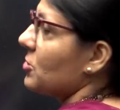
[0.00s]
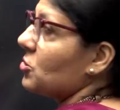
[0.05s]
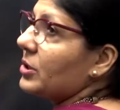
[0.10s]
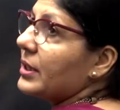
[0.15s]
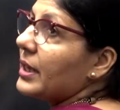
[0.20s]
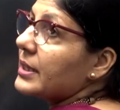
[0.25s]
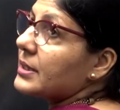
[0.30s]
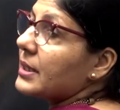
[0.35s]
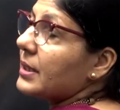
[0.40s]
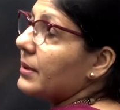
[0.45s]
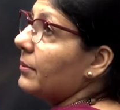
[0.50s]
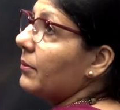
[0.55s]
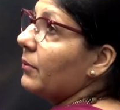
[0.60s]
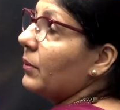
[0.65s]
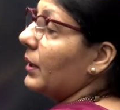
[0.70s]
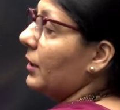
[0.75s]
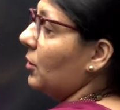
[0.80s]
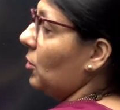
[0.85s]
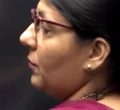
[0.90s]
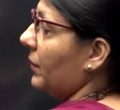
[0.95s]
so there's a
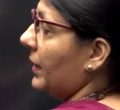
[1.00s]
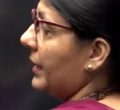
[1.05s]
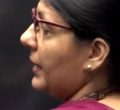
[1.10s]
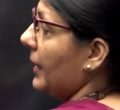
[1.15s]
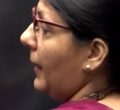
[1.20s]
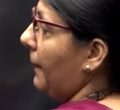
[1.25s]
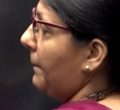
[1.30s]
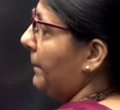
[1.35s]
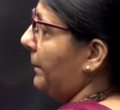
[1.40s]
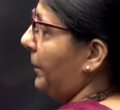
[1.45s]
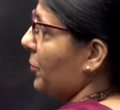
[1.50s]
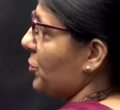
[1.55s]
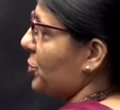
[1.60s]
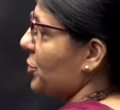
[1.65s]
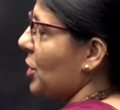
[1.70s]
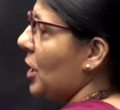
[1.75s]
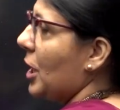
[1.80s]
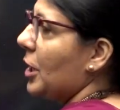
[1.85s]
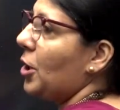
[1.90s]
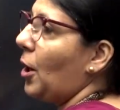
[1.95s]
word over here, push.
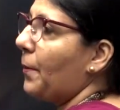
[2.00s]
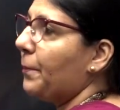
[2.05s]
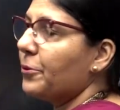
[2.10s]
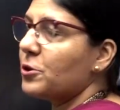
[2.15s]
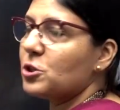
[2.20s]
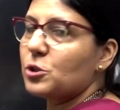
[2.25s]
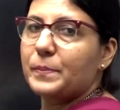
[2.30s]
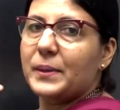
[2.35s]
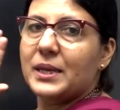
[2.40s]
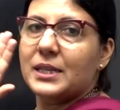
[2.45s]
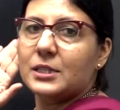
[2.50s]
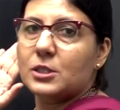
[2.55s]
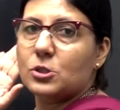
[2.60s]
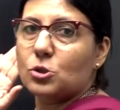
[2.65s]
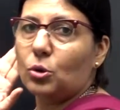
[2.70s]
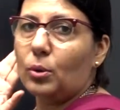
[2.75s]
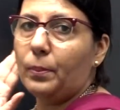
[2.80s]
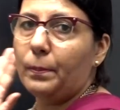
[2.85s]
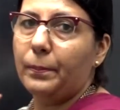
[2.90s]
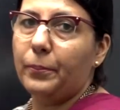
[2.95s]
Now push means
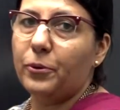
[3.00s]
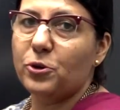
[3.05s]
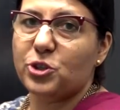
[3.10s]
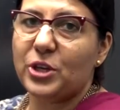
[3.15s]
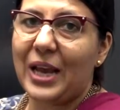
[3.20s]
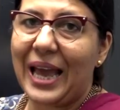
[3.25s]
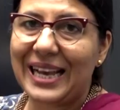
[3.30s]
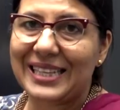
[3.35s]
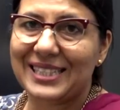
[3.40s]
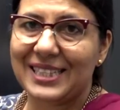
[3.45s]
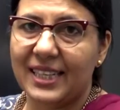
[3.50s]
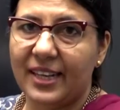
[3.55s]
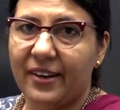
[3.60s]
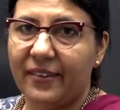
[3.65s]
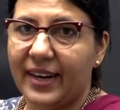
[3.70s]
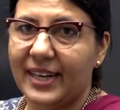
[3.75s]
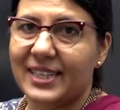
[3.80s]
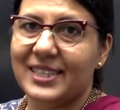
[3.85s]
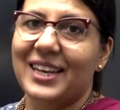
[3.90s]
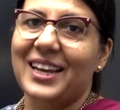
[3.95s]
to push,
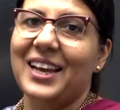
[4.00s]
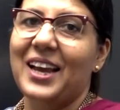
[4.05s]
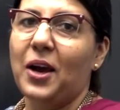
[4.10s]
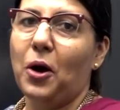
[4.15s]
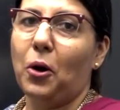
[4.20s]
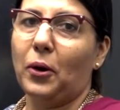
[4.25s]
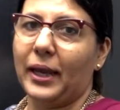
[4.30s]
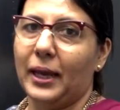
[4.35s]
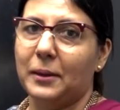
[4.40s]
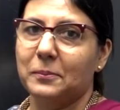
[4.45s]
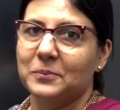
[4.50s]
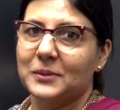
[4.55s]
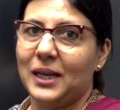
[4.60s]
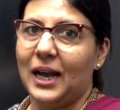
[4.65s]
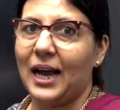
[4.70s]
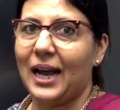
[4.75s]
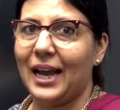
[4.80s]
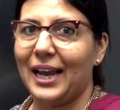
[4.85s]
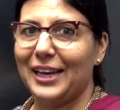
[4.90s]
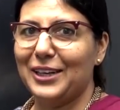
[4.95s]
accelerate. Okay,
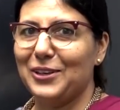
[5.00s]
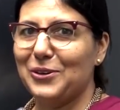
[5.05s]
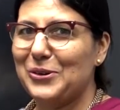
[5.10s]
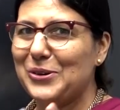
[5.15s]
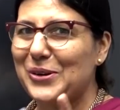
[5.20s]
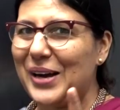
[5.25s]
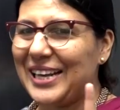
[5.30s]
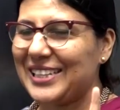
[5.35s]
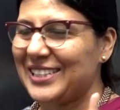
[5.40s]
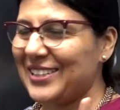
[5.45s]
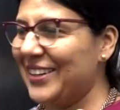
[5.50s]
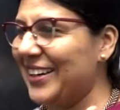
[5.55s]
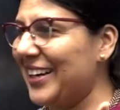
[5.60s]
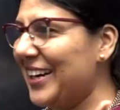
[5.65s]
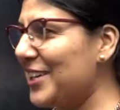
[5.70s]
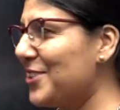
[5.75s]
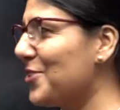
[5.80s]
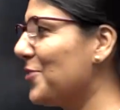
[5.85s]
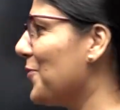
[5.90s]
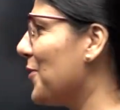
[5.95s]
I know
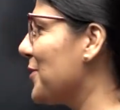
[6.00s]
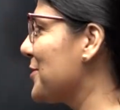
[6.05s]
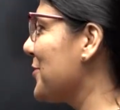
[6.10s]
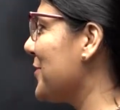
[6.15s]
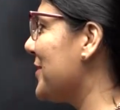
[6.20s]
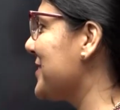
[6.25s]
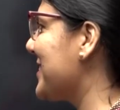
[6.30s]
accelerate, you've also